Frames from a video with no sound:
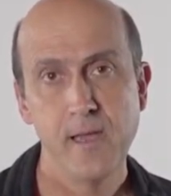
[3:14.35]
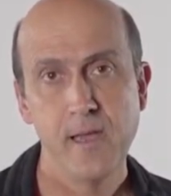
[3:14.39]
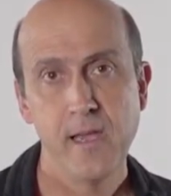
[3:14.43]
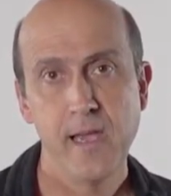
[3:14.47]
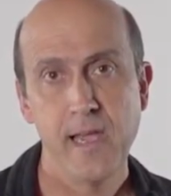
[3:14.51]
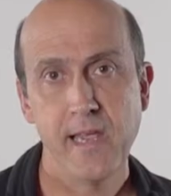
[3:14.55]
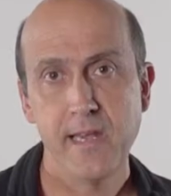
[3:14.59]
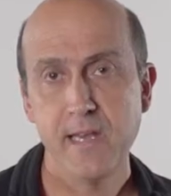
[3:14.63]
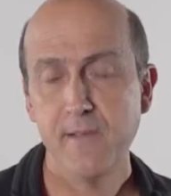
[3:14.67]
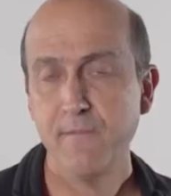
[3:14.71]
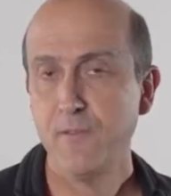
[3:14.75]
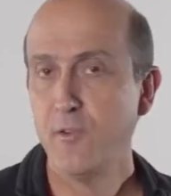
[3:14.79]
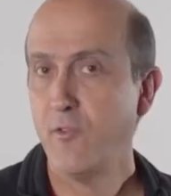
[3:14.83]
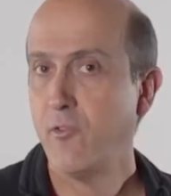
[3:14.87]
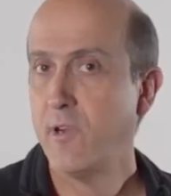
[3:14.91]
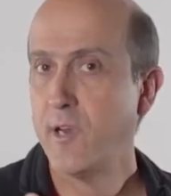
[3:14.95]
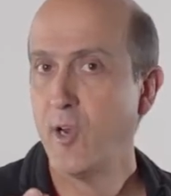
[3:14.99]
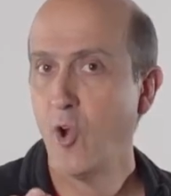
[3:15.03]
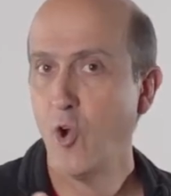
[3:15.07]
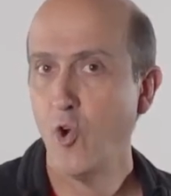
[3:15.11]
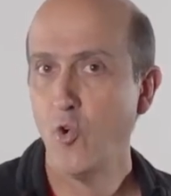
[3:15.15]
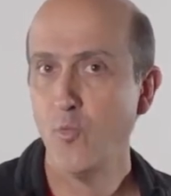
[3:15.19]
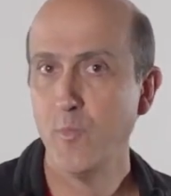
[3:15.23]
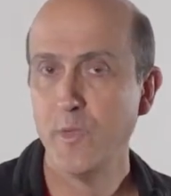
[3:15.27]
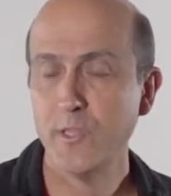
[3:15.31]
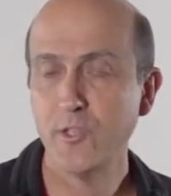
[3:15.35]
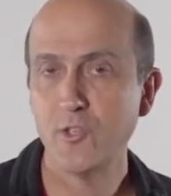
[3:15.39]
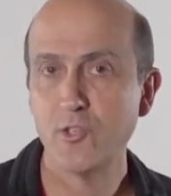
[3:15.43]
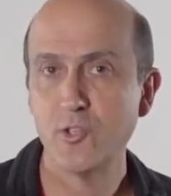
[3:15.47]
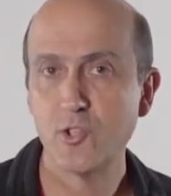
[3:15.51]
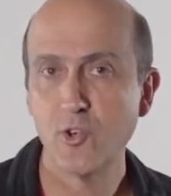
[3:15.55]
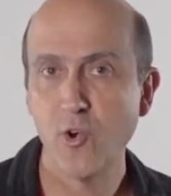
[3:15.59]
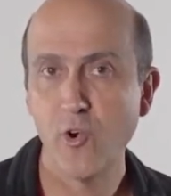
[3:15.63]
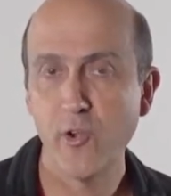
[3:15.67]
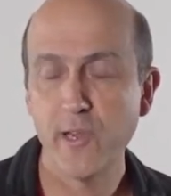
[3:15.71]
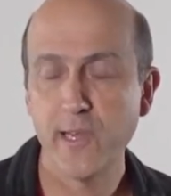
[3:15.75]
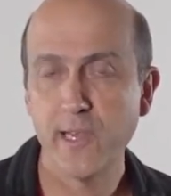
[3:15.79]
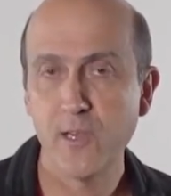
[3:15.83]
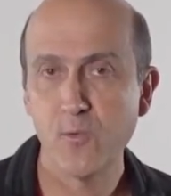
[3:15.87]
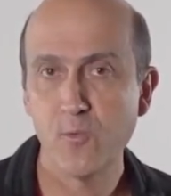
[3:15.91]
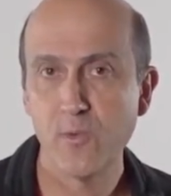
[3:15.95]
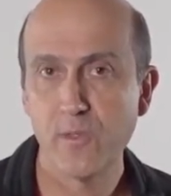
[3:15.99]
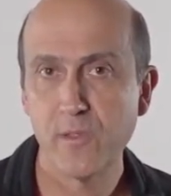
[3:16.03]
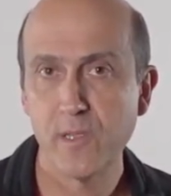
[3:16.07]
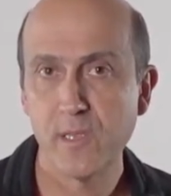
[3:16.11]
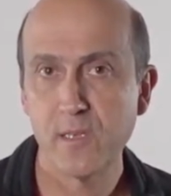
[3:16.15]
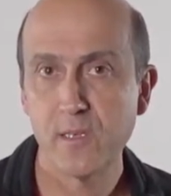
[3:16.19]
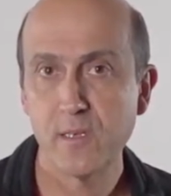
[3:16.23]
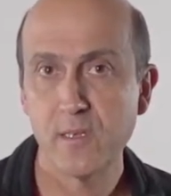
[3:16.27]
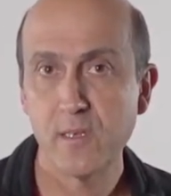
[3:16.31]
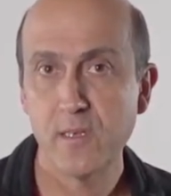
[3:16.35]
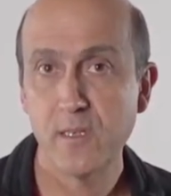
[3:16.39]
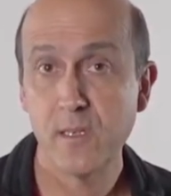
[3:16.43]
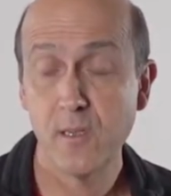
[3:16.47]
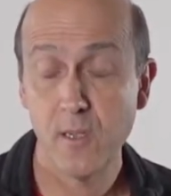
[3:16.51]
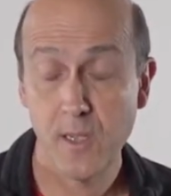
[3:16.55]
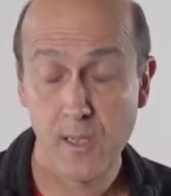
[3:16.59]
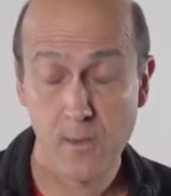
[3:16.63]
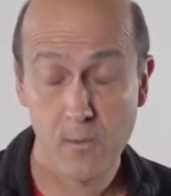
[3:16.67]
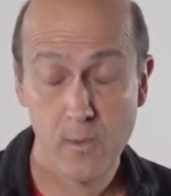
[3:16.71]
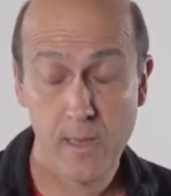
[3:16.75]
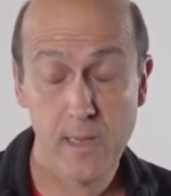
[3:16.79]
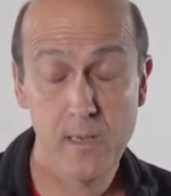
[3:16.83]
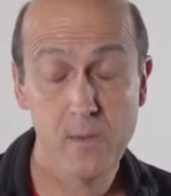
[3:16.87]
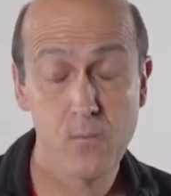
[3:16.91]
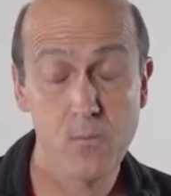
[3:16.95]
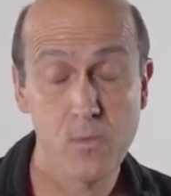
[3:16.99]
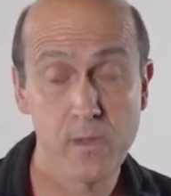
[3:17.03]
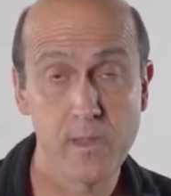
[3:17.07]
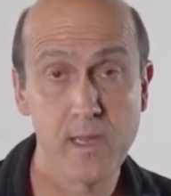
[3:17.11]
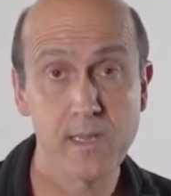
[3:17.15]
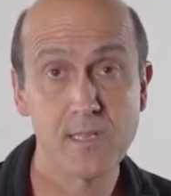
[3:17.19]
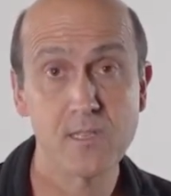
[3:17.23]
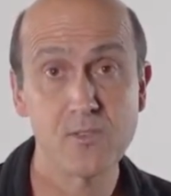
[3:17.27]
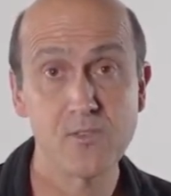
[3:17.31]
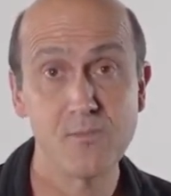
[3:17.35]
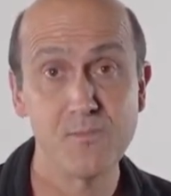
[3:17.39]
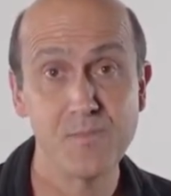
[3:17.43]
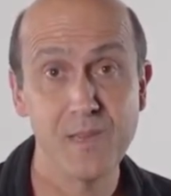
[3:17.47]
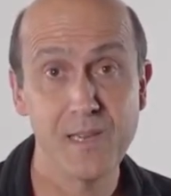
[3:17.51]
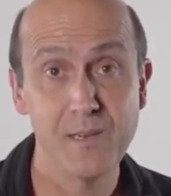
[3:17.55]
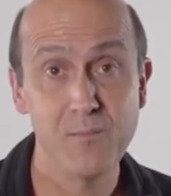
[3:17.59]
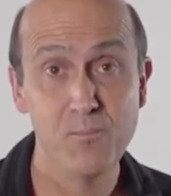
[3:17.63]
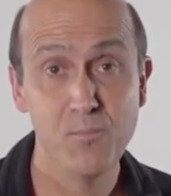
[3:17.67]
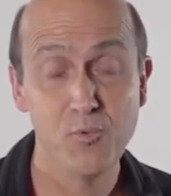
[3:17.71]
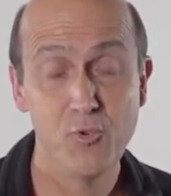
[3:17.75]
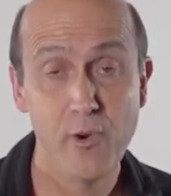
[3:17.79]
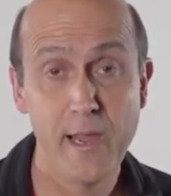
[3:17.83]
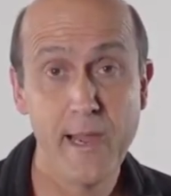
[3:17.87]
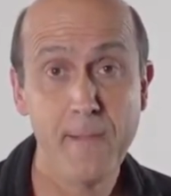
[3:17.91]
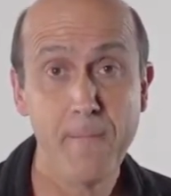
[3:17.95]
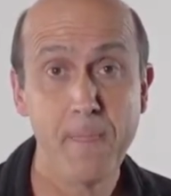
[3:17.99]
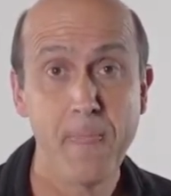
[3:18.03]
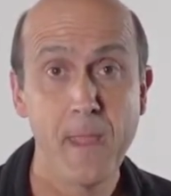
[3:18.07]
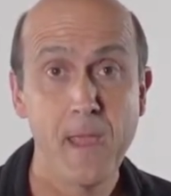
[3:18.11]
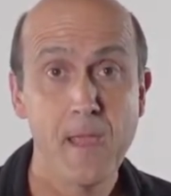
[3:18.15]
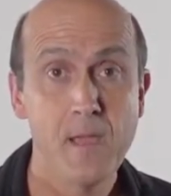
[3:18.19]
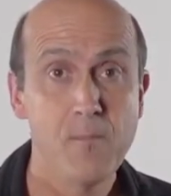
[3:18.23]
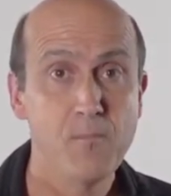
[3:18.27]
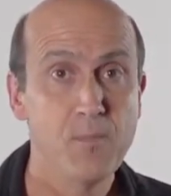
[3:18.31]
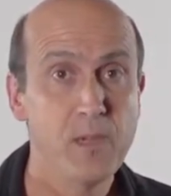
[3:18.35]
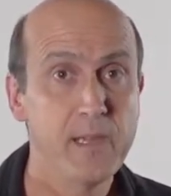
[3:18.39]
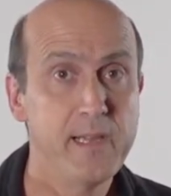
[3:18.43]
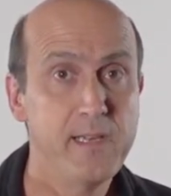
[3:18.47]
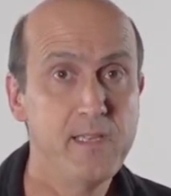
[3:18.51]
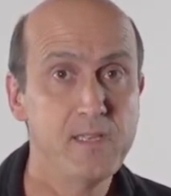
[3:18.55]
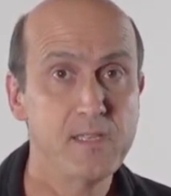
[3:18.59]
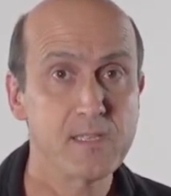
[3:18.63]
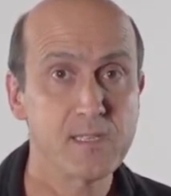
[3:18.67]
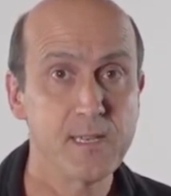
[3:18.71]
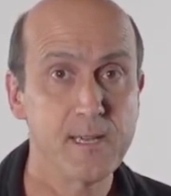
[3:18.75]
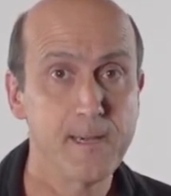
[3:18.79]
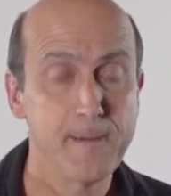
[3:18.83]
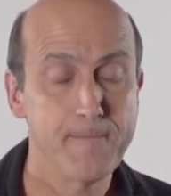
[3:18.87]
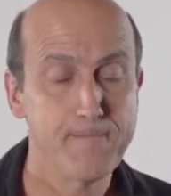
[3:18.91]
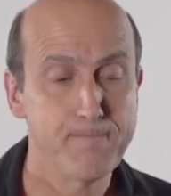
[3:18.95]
And if you're at home and you're joining with us in prayer, please